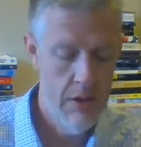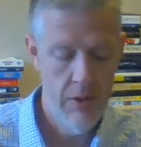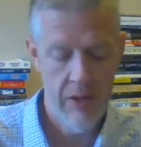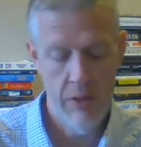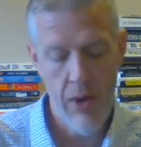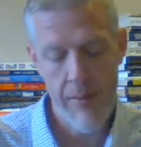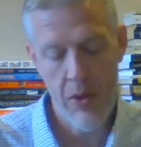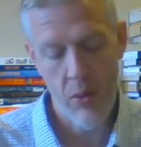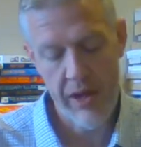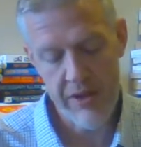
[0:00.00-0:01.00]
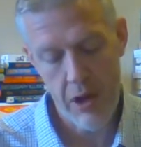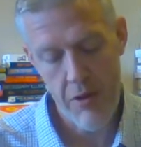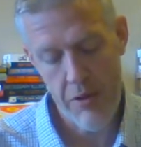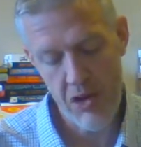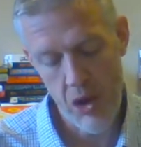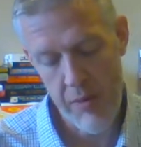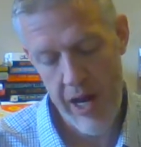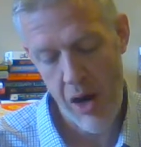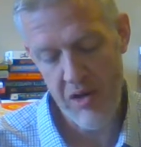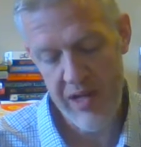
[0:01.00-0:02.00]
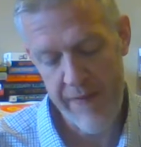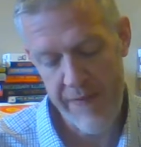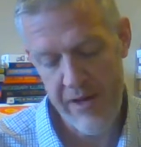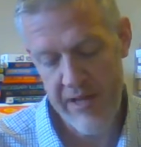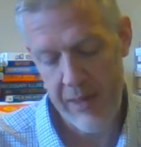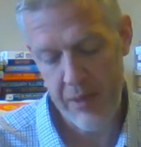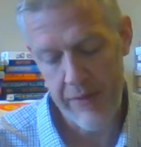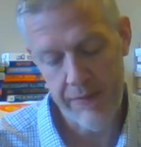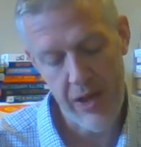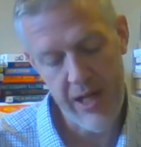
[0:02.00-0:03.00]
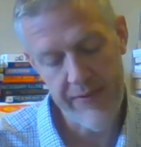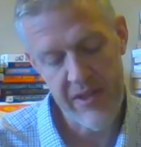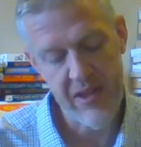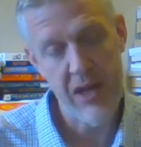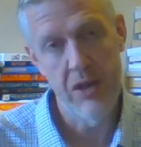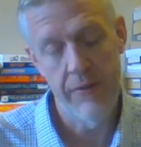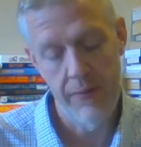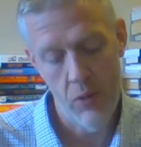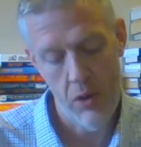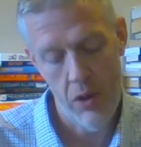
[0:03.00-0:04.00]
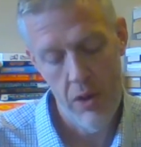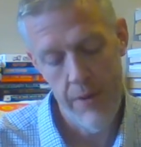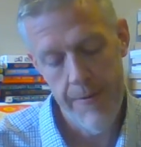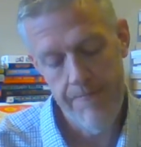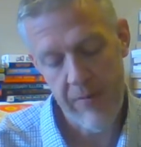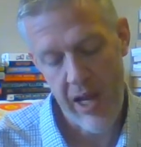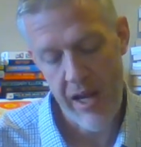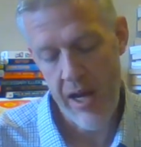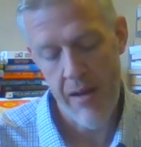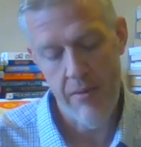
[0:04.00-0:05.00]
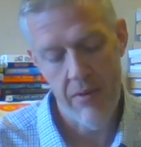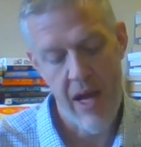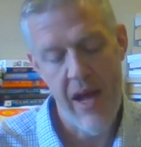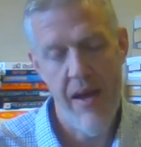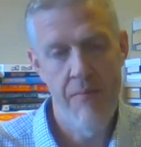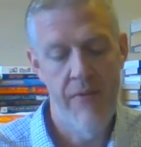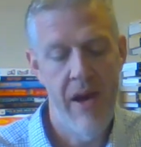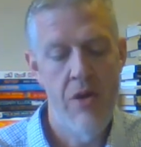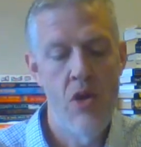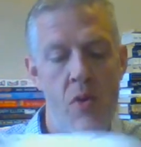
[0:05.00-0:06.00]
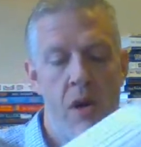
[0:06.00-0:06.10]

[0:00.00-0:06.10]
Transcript: So again, Robert Wicks, Arthur Schopenhauer, Stanford Encyclopedia of Philosophy, section four. Okay, and I, I provide the U